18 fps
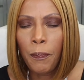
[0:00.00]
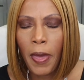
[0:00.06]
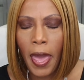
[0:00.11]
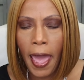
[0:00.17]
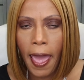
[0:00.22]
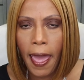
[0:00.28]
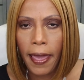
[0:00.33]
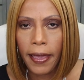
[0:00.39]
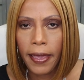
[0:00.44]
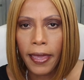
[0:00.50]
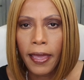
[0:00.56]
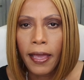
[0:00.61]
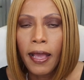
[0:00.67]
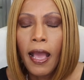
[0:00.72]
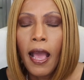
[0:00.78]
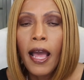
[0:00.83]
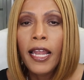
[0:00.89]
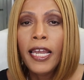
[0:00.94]
back.
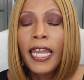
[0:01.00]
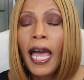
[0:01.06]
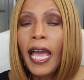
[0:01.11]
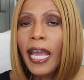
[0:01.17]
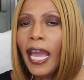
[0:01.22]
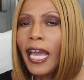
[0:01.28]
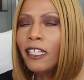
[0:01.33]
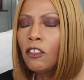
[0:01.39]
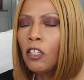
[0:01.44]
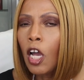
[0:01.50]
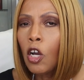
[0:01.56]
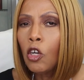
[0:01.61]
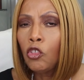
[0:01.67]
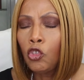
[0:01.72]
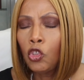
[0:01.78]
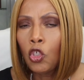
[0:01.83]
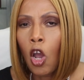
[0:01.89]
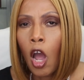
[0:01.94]
Like I
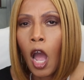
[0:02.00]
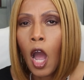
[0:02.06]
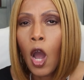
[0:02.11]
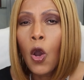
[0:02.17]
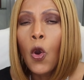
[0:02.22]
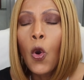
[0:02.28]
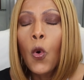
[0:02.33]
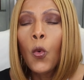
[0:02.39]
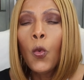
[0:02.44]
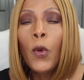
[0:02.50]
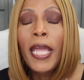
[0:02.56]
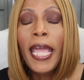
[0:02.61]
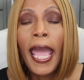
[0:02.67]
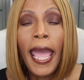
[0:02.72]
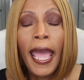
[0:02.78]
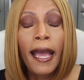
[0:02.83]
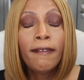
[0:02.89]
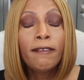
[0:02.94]
told you all, we
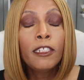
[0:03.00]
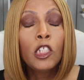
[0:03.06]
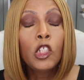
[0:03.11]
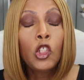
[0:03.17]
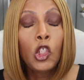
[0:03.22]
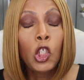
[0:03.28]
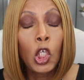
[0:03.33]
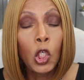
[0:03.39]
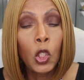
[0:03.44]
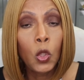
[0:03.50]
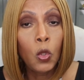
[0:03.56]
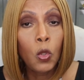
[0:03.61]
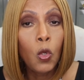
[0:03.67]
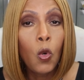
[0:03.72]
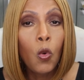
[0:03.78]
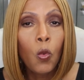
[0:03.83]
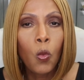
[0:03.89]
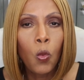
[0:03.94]
have
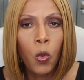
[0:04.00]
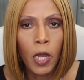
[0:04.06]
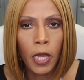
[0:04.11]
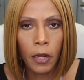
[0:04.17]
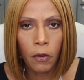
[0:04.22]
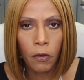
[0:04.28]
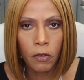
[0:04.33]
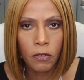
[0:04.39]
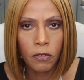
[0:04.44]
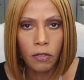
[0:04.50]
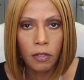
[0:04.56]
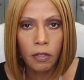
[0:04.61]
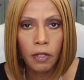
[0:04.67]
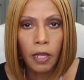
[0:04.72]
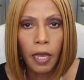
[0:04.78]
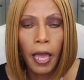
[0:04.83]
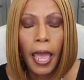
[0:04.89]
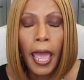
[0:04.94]
two winners.
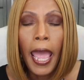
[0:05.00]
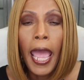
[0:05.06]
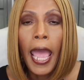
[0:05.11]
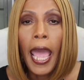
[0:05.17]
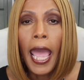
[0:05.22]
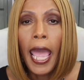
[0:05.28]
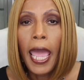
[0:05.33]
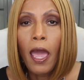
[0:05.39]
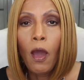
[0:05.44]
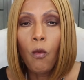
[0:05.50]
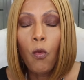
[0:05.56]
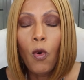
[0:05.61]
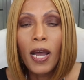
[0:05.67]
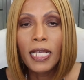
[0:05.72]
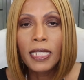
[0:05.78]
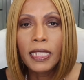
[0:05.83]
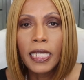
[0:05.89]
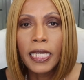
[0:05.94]
And
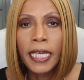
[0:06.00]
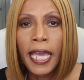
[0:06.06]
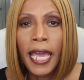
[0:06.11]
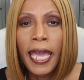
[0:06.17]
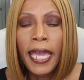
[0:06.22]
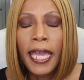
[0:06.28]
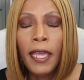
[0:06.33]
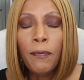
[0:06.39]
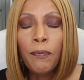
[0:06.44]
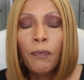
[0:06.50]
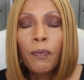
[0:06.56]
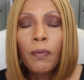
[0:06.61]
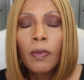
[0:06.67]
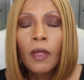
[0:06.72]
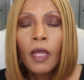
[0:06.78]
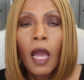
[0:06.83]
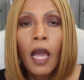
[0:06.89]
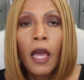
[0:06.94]
once again,
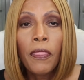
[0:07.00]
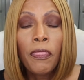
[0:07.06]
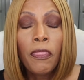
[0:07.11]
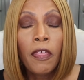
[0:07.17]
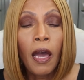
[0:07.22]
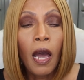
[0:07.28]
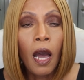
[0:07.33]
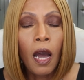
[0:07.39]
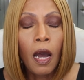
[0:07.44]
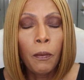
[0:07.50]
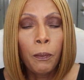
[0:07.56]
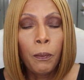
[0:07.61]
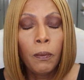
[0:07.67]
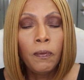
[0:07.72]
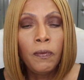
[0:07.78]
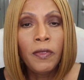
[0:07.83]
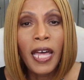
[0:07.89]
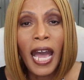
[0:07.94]
the,
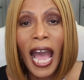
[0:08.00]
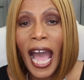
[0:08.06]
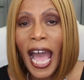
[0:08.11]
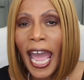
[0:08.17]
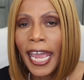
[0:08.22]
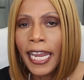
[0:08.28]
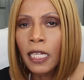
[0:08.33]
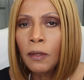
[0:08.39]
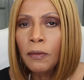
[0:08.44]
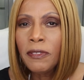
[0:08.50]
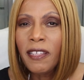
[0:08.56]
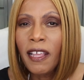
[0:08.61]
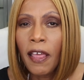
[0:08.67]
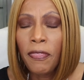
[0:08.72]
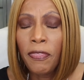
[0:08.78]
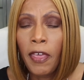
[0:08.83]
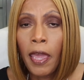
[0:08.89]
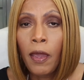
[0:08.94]
the items
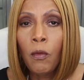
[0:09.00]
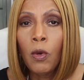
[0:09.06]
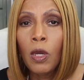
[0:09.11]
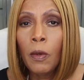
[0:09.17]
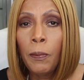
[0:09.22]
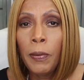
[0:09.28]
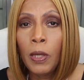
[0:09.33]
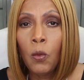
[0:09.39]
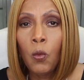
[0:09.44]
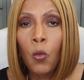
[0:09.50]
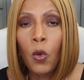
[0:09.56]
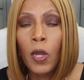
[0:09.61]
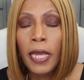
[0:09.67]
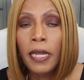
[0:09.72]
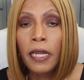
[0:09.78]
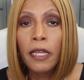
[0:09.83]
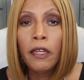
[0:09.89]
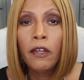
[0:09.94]
that they will be
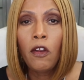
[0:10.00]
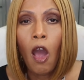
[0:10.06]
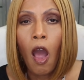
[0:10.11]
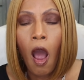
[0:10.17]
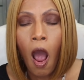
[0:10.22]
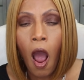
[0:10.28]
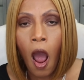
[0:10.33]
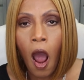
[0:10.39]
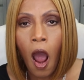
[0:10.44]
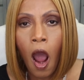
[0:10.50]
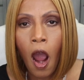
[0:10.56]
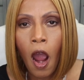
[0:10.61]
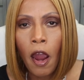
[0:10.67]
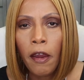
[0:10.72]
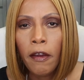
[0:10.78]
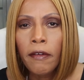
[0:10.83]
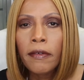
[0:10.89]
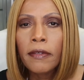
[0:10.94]
winning
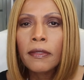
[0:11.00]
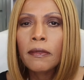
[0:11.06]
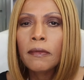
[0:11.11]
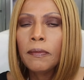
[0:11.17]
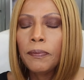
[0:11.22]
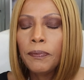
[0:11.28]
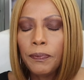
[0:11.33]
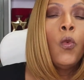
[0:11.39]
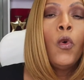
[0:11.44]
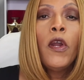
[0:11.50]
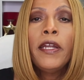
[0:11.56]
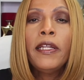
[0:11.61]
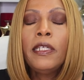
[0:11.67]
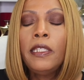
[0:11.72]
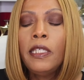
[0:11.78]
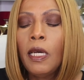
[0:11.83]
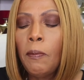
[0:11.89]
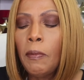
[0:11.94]
are
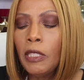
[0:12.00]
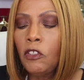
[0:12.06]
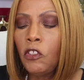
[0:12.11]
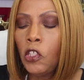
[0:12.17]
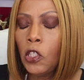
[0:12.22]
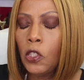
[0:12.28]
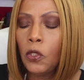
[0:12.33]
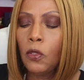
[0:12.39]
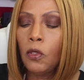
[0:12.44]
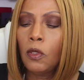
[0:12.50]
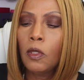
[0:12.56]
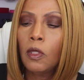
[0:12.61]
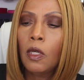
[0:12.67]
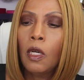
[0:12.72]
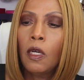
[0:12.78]
winner number two,